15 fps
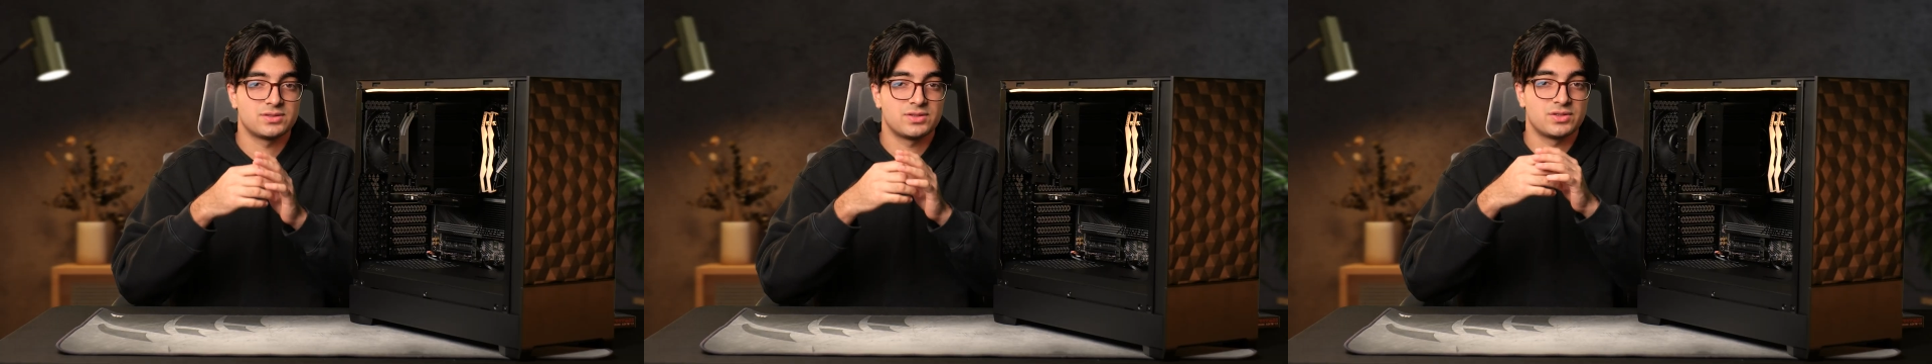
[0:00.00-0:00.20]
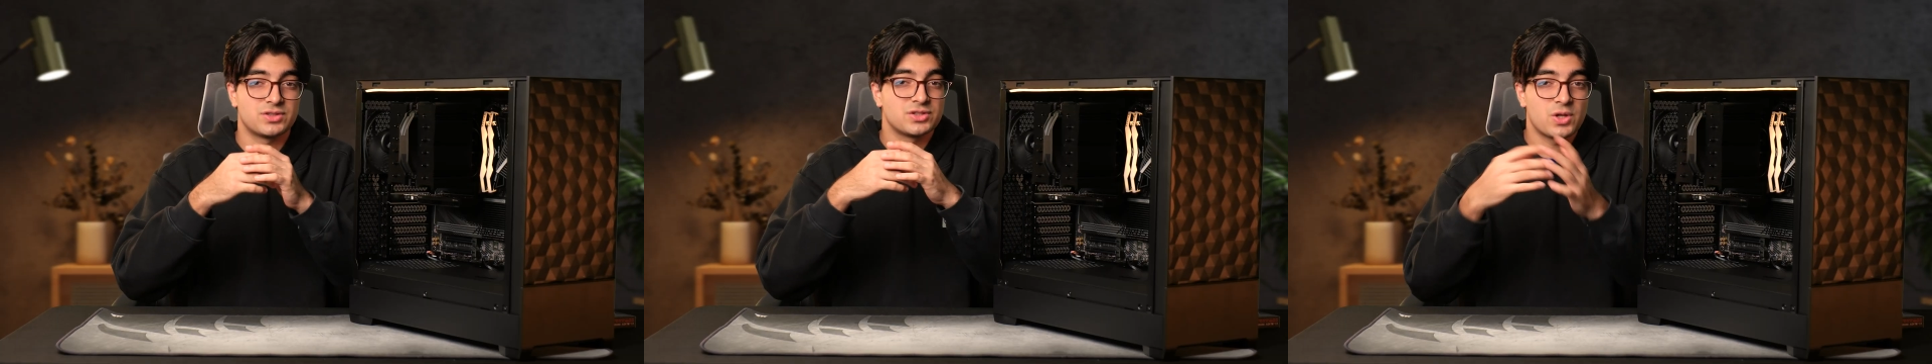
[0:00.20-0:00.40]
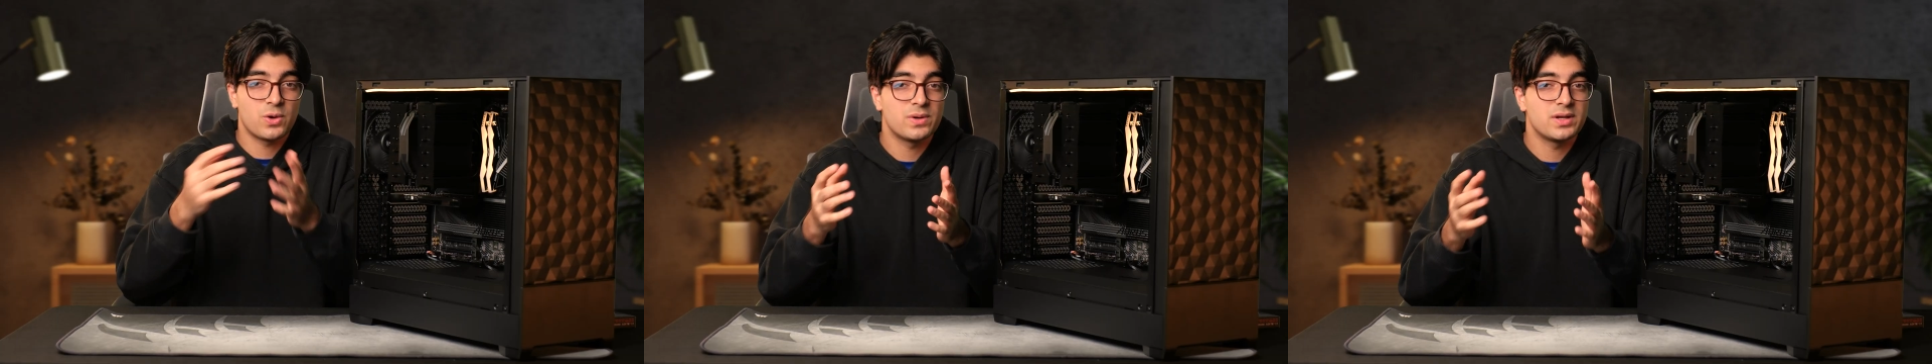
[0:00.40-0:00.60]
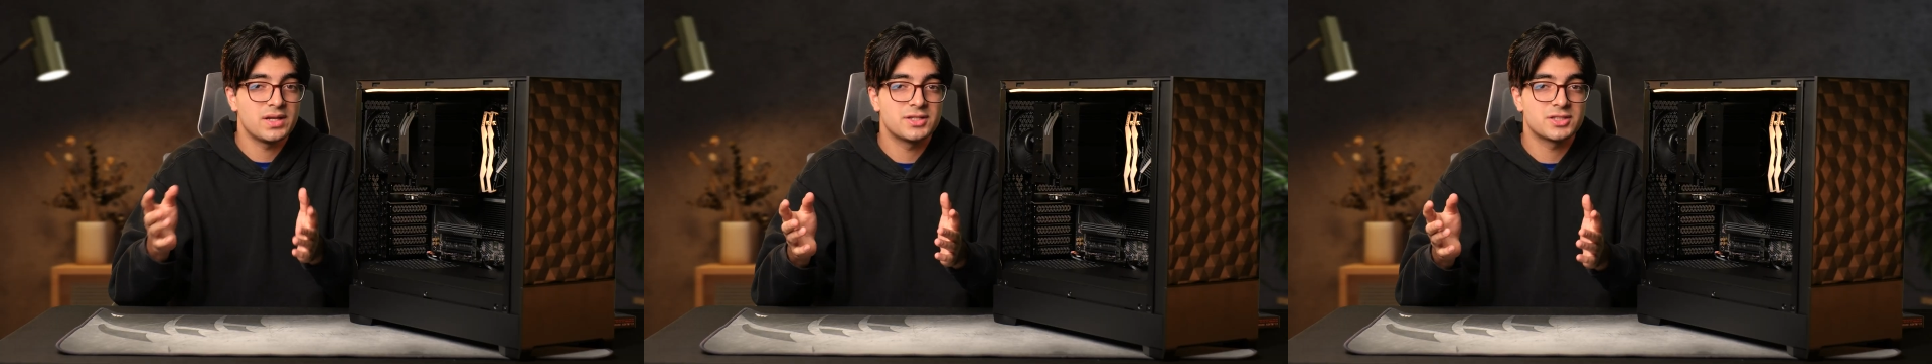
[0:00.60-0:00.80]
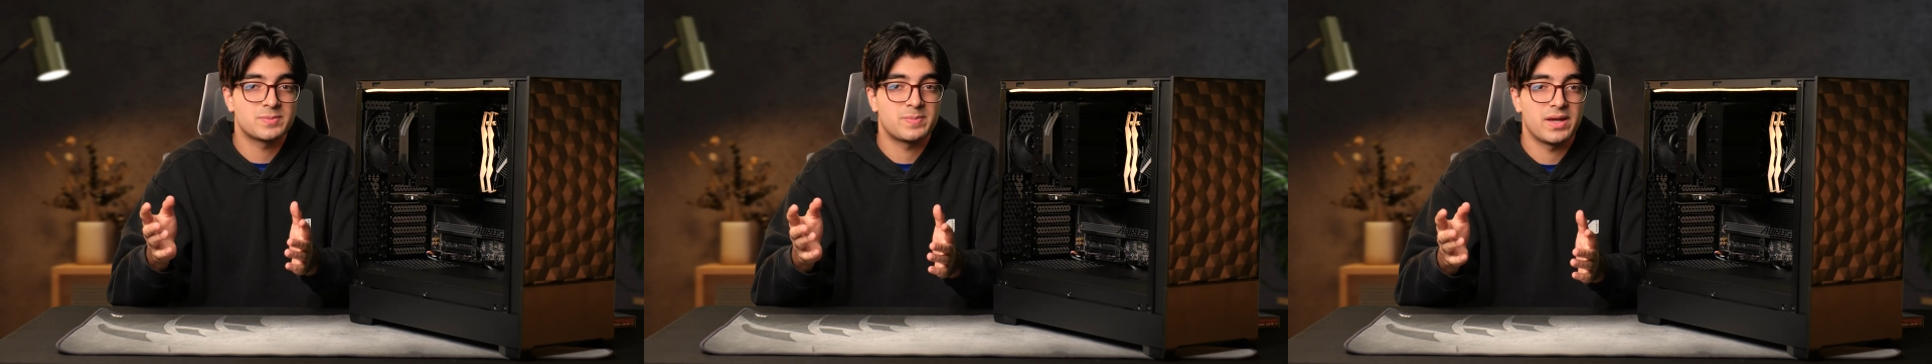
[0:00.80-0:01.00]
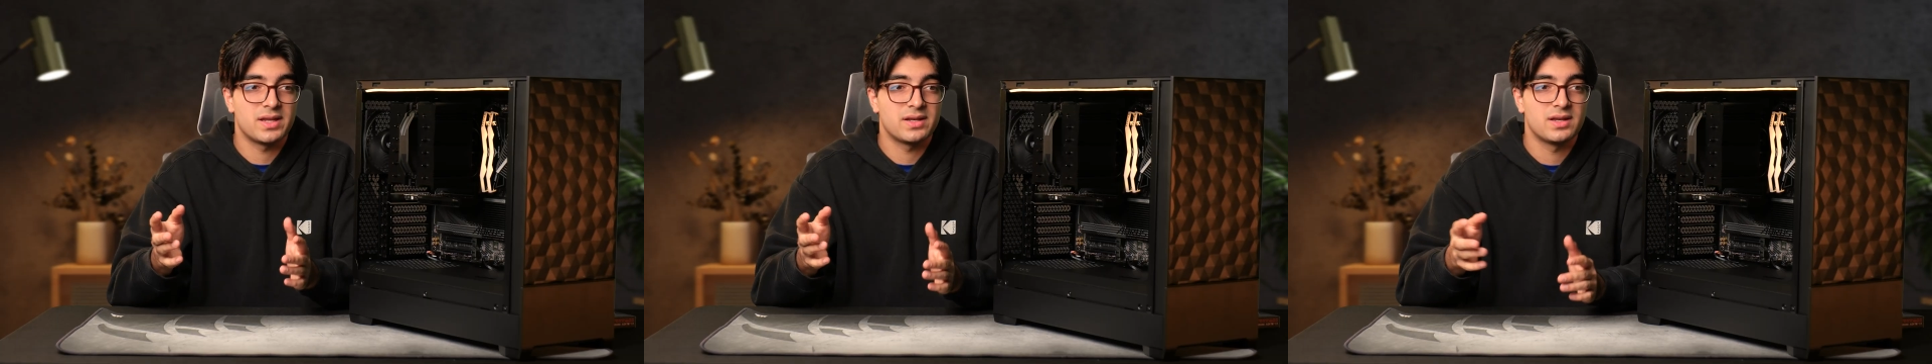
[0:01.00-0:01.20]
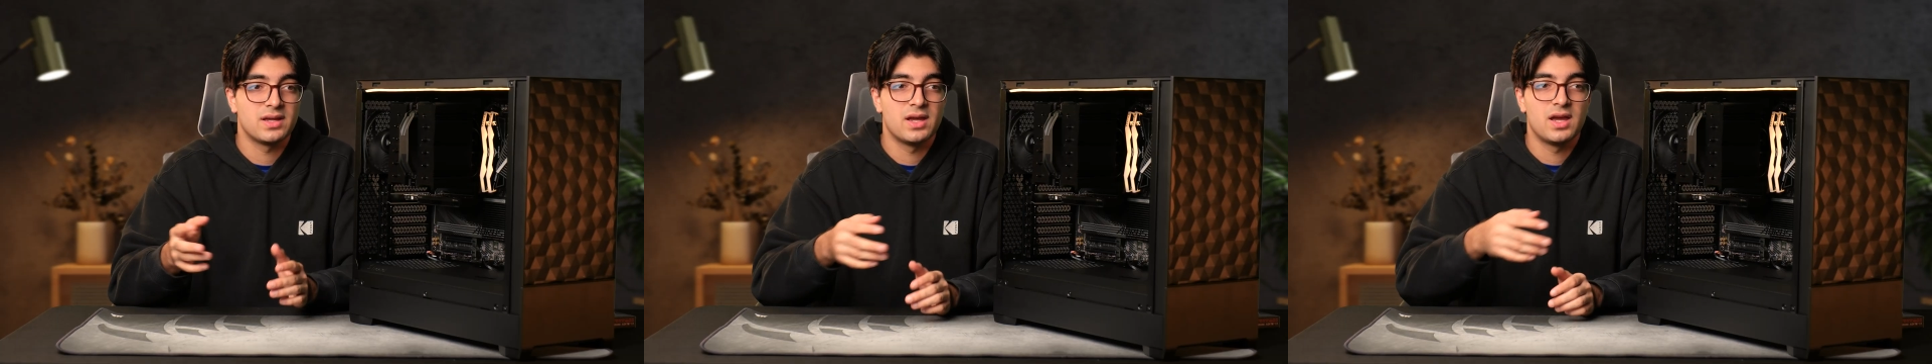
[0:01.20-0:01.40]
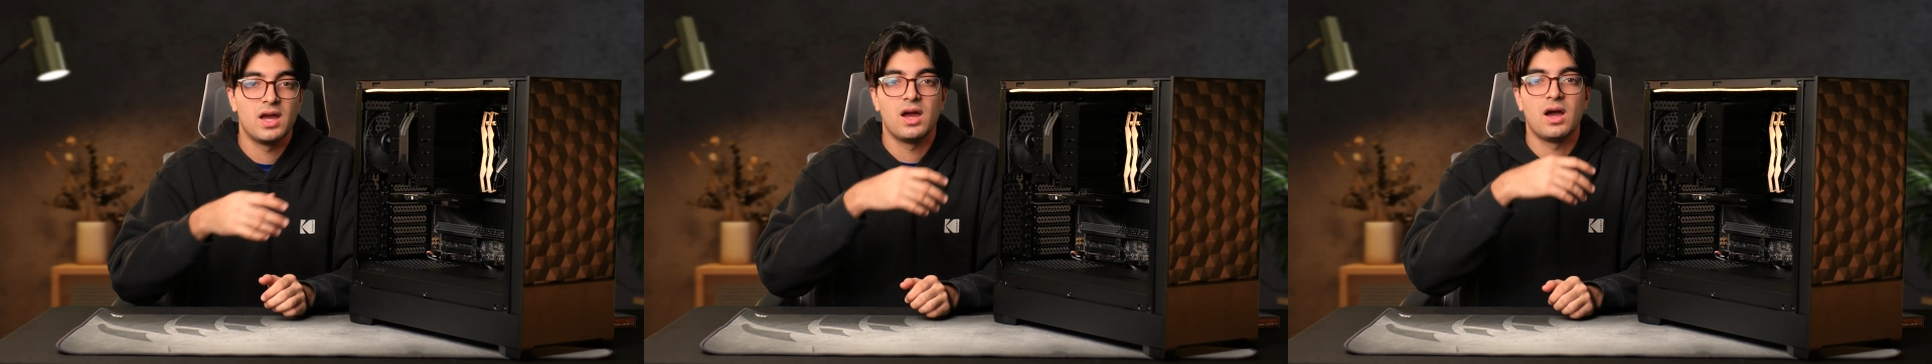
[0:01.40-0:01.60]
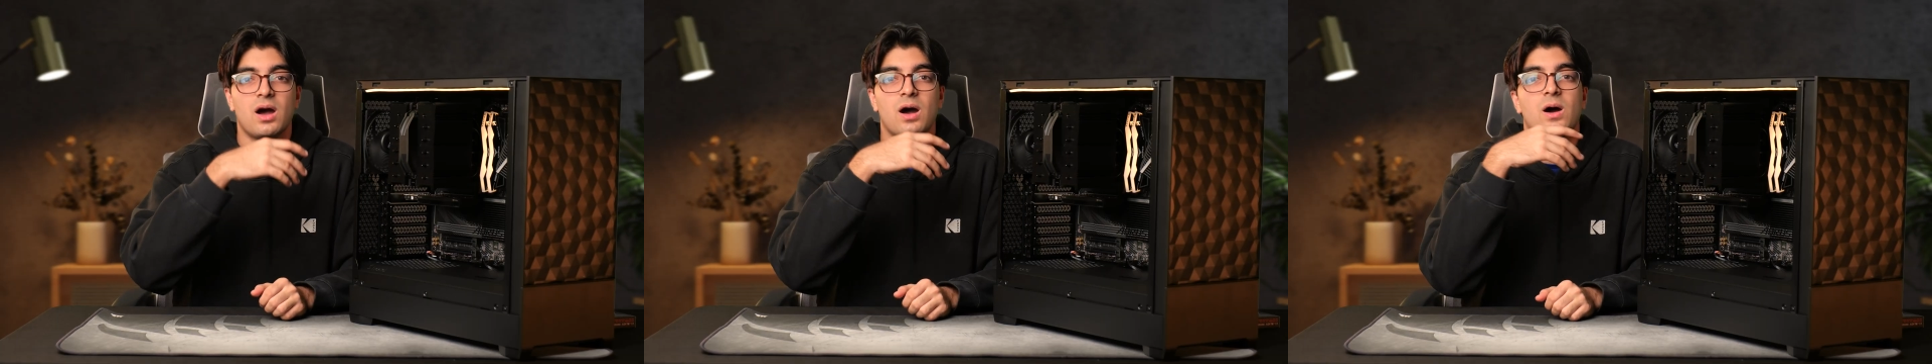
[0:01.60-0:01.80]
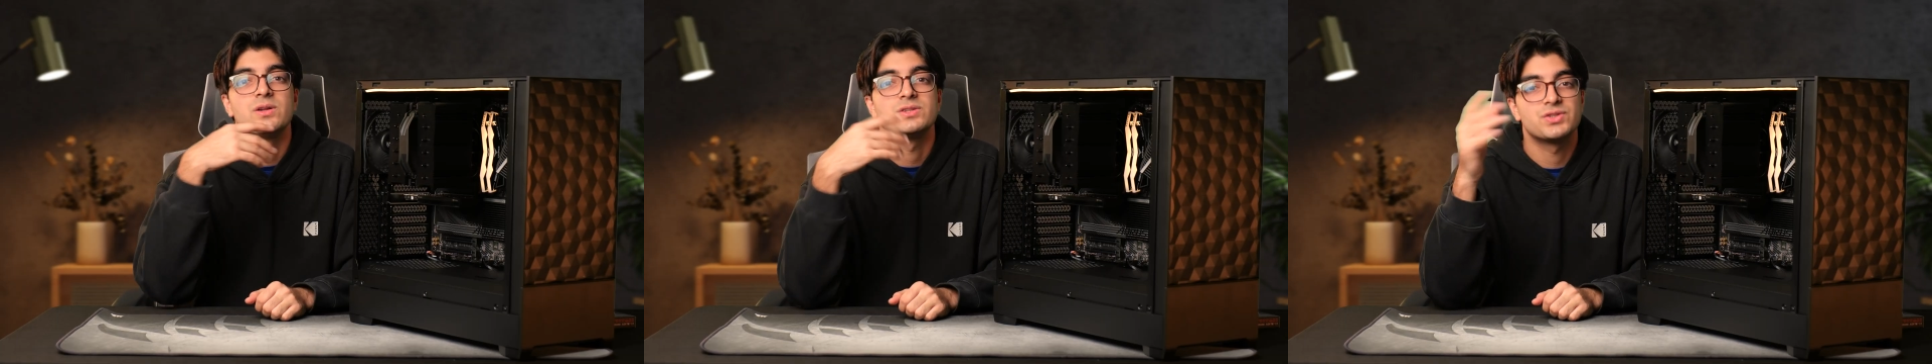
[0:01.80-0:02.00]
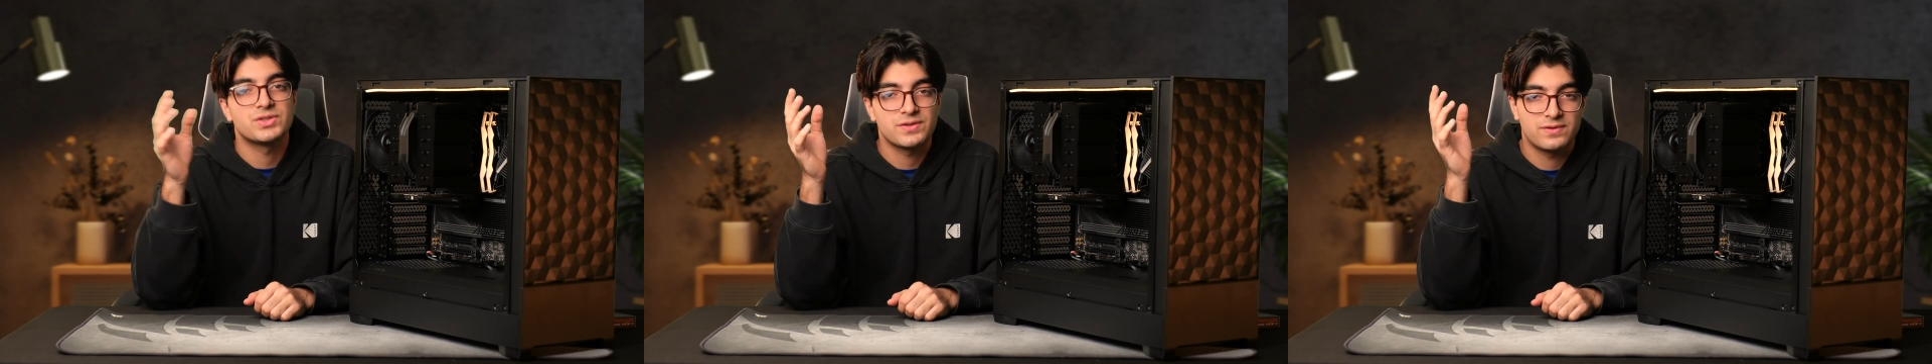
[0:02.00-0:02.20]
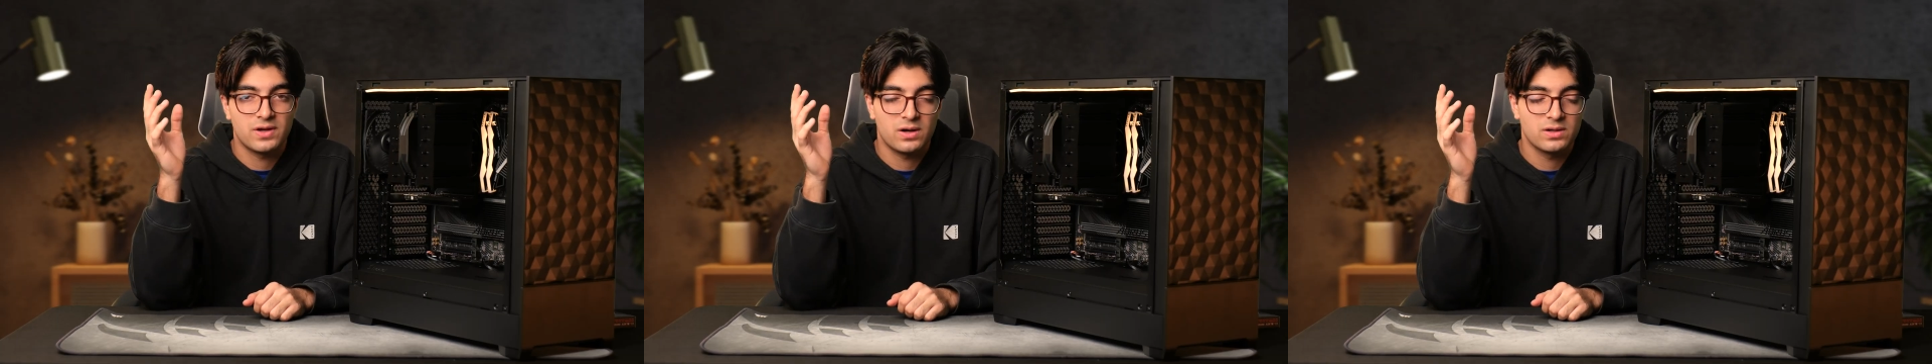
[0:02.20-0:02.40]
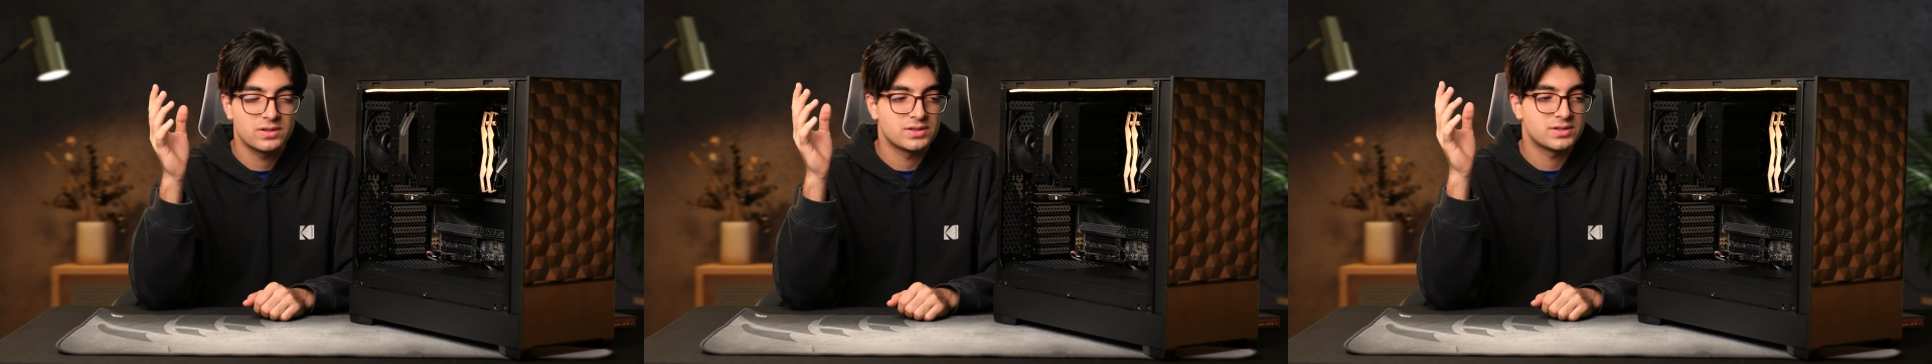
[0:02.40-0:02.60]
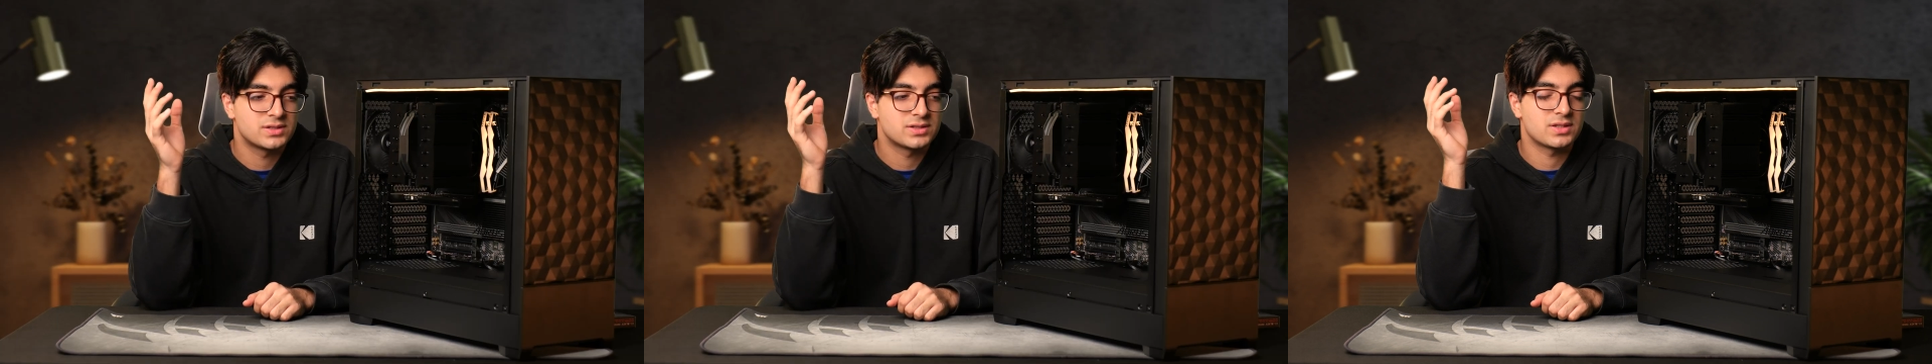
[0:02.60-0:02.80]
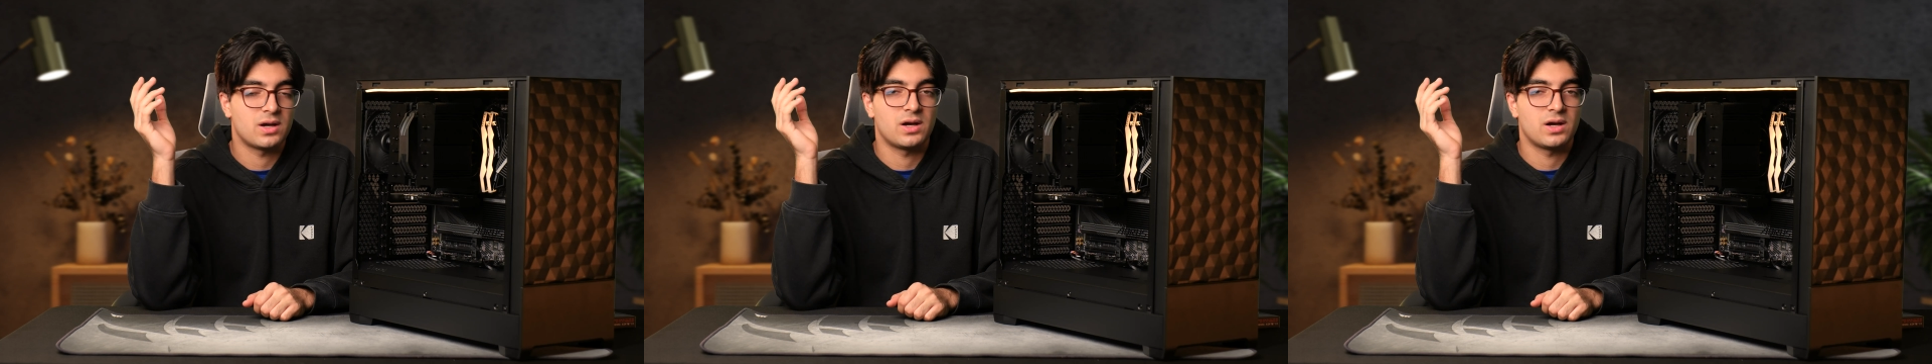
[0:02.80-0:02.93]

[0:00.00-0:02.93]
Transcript: So there's no need to spend hundreds of dollars